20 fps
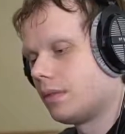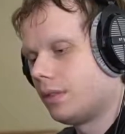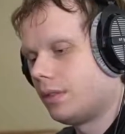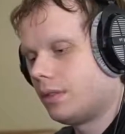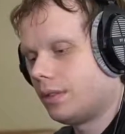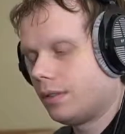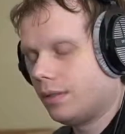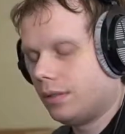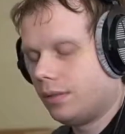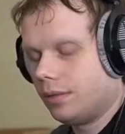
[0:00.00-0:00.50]

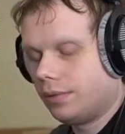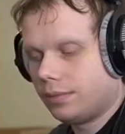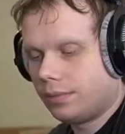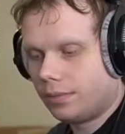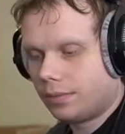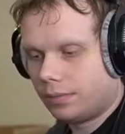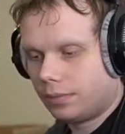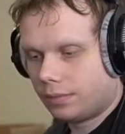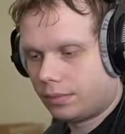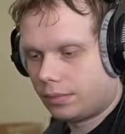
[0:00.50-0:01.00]
So
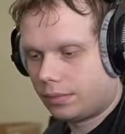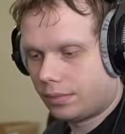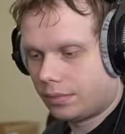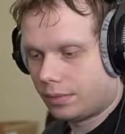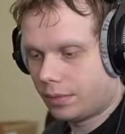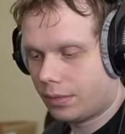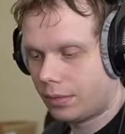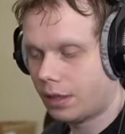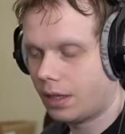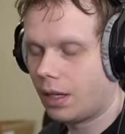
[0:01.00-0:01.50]

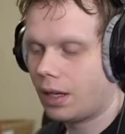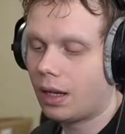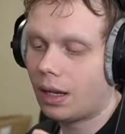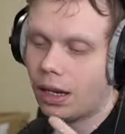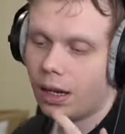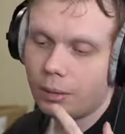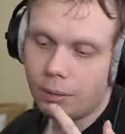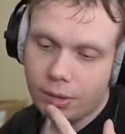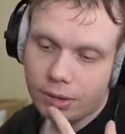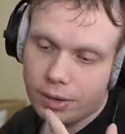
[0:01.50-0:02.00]

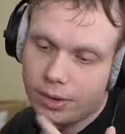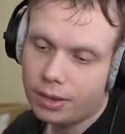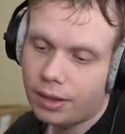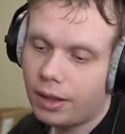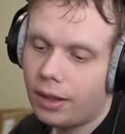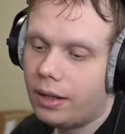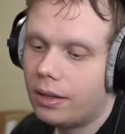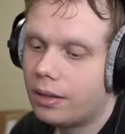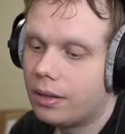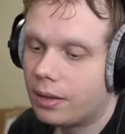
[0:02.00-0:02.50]
I would
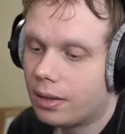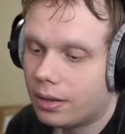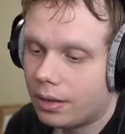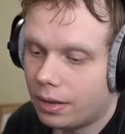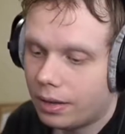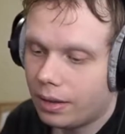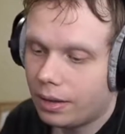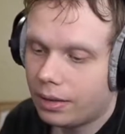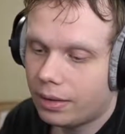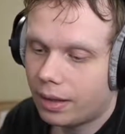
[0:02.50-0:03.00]
say the
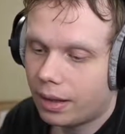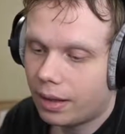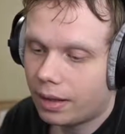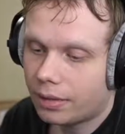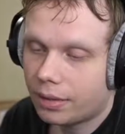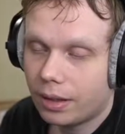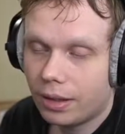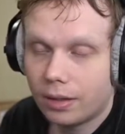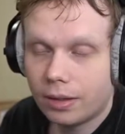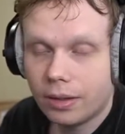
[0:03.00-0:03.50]
clicky
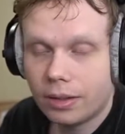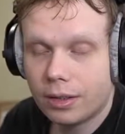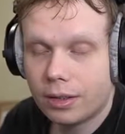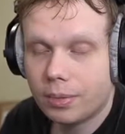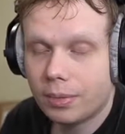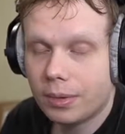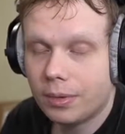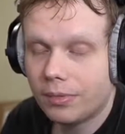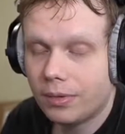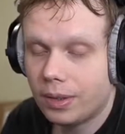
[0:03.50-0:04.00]
tactile
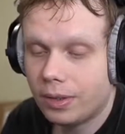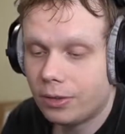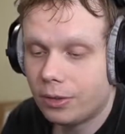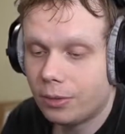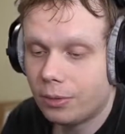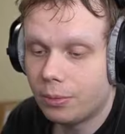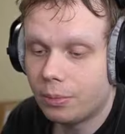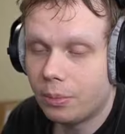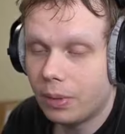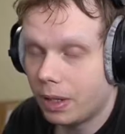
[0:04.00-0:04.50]
Huntsman
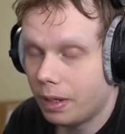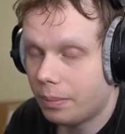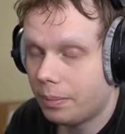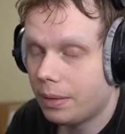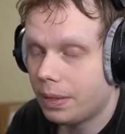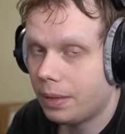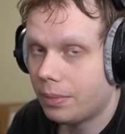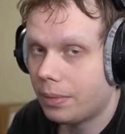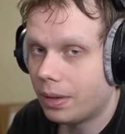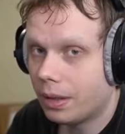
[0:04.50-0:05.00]
V2 may
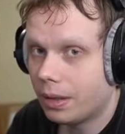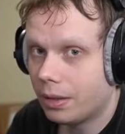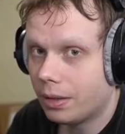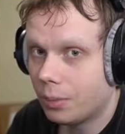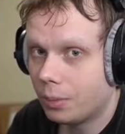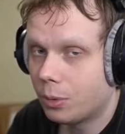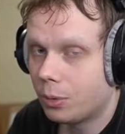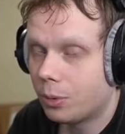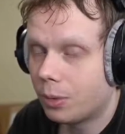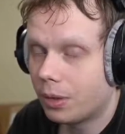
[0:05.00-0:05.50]
be my
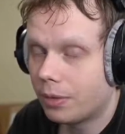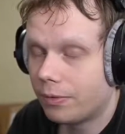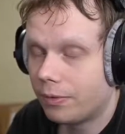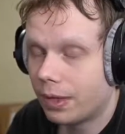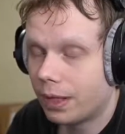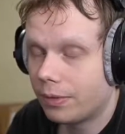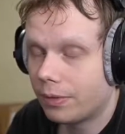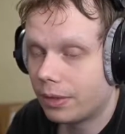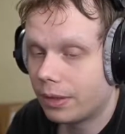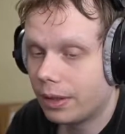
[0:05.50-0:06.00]
#1
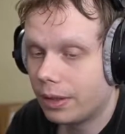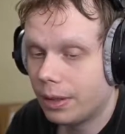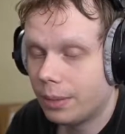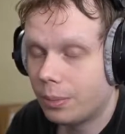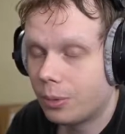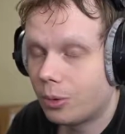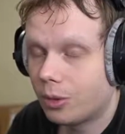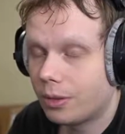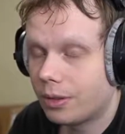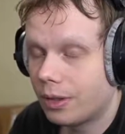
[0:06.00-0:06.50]
favorite
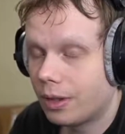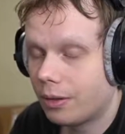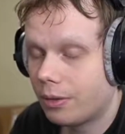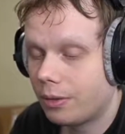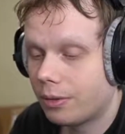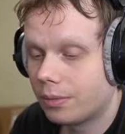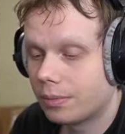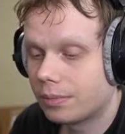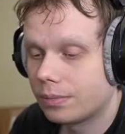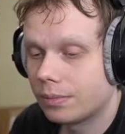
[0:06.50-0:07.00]
keyboard
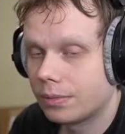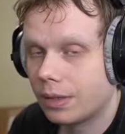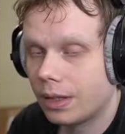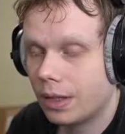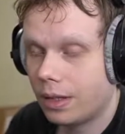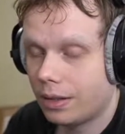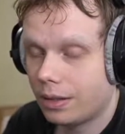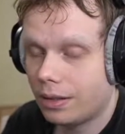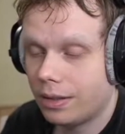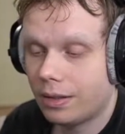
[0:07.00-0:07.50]
now
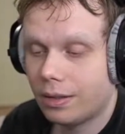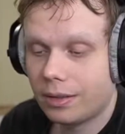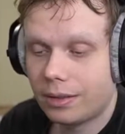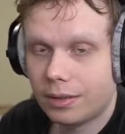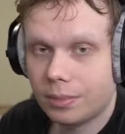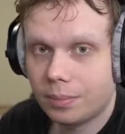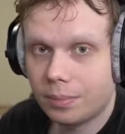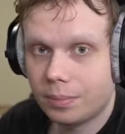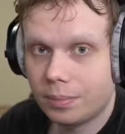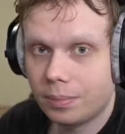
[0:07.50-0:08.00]
out of
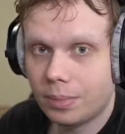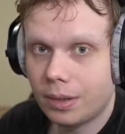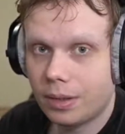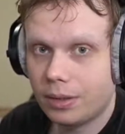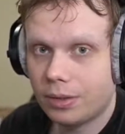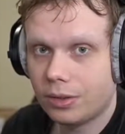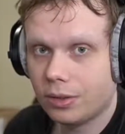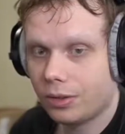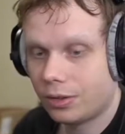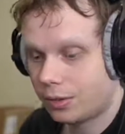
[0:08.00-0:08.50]
this
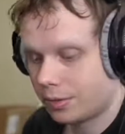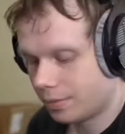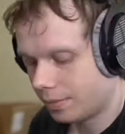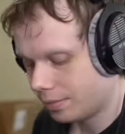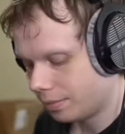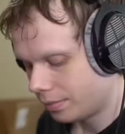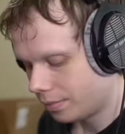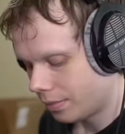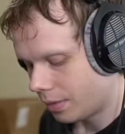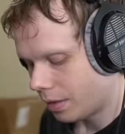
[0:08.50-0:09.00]
bunch,
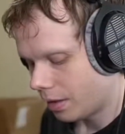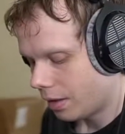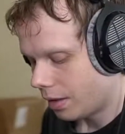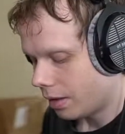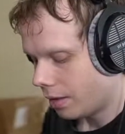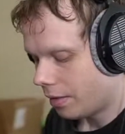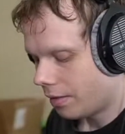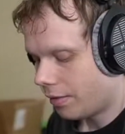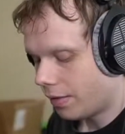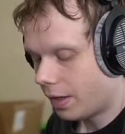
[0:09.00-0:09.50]

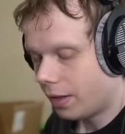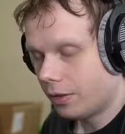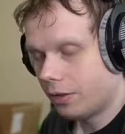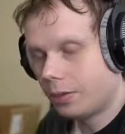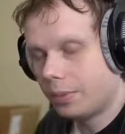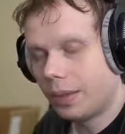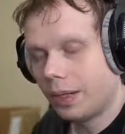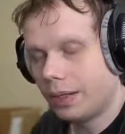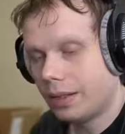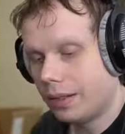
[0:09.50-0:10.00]

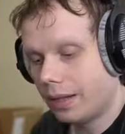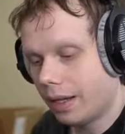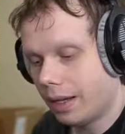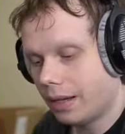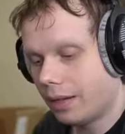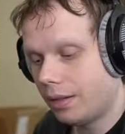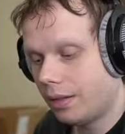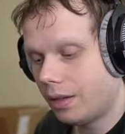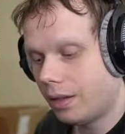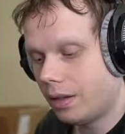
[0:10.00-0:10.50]
followed by the
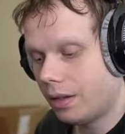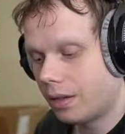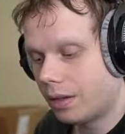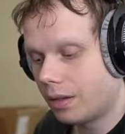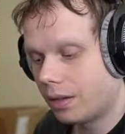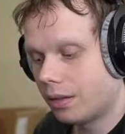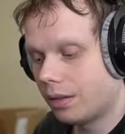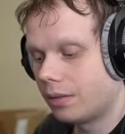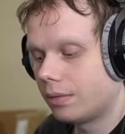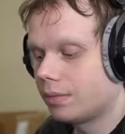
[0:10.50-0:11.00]
analog,